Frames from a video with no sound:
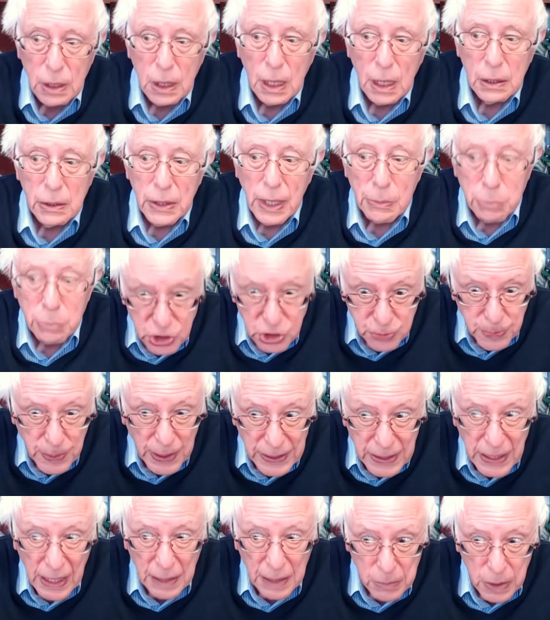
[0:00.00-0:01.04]
They will
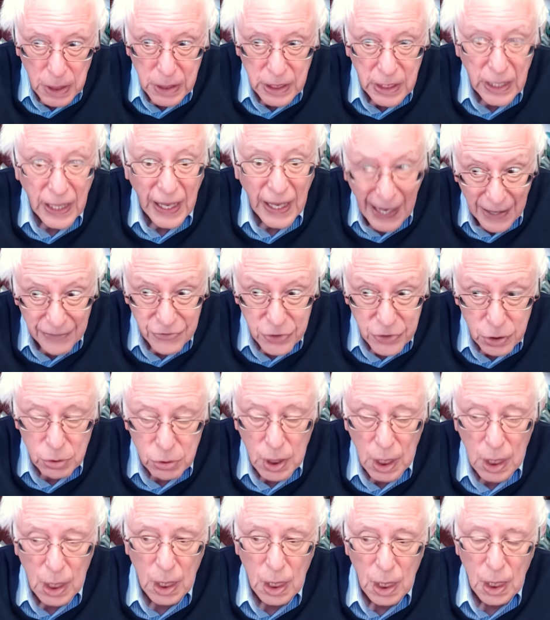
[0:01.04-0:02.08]
spend that money. They have to
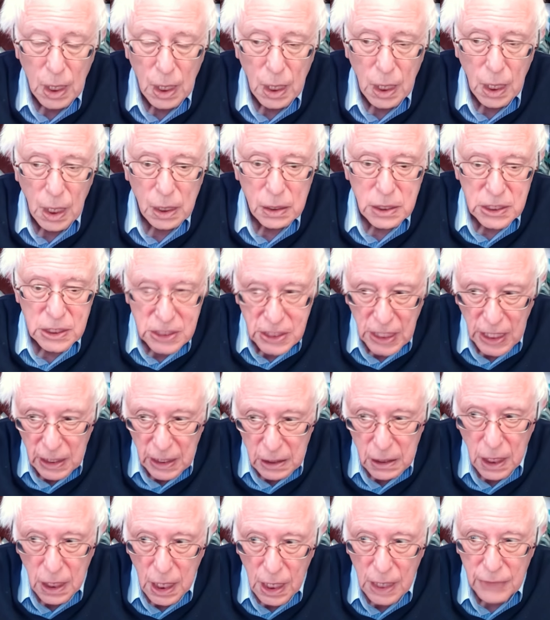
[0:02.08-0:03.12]
stay
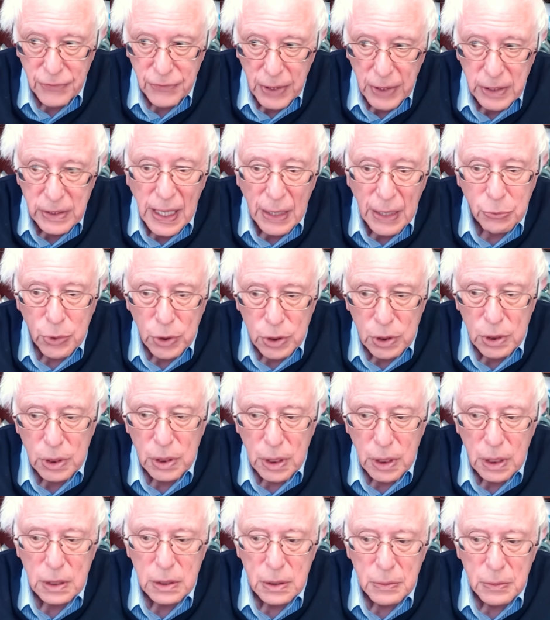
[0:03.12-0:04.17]
alive, and that will
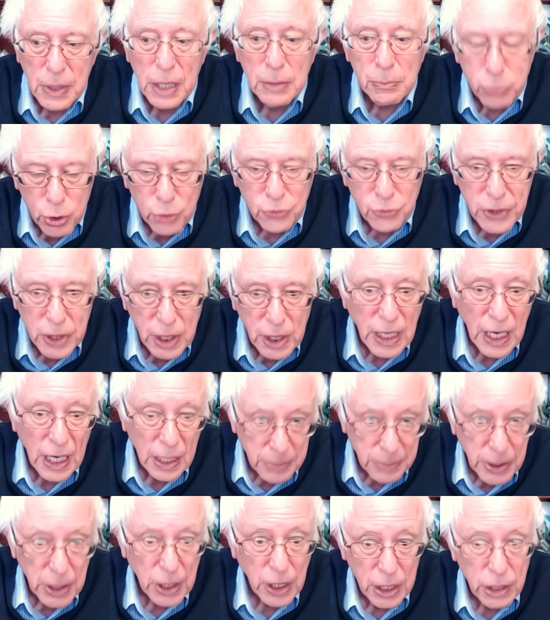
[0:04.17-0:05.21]
improve the
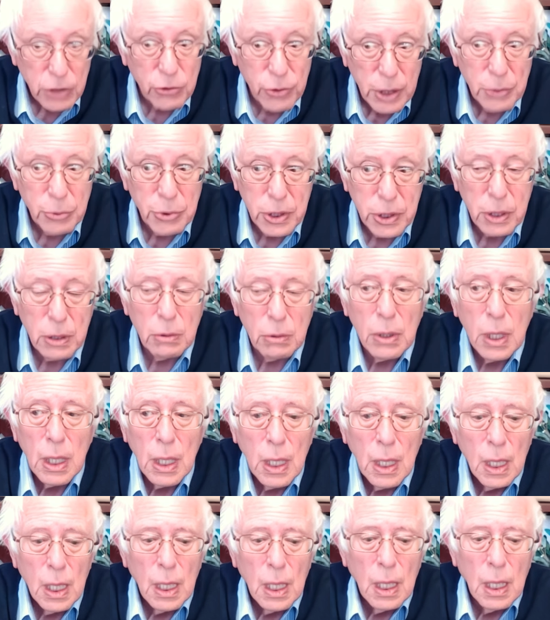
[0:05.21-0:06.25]
economy. And I agree with you.
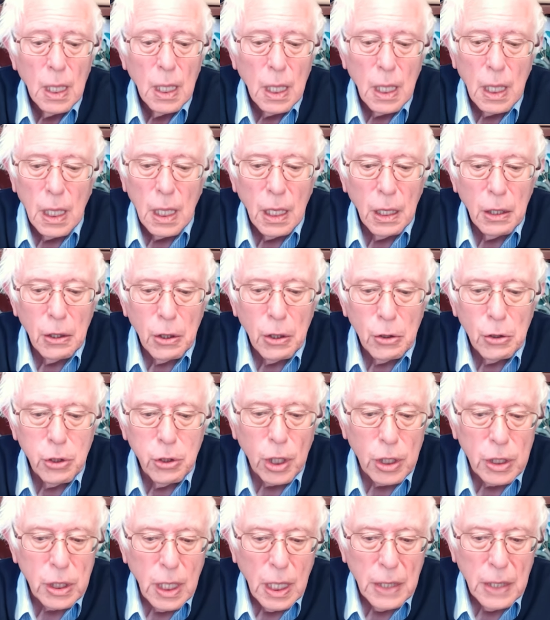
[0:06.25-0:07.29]

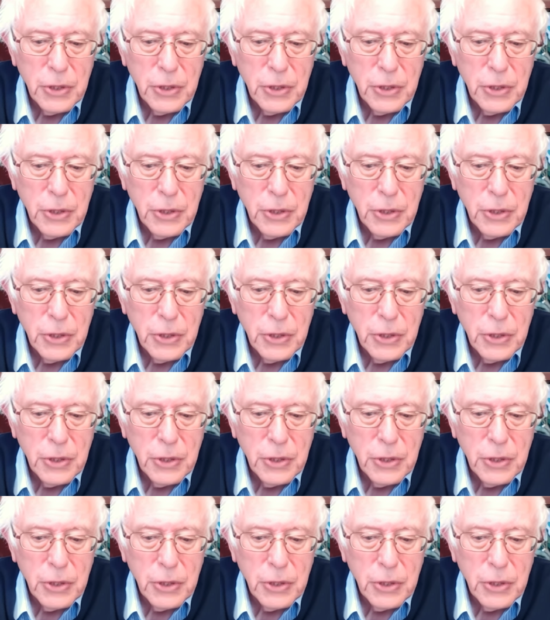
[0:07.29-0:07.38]
Look,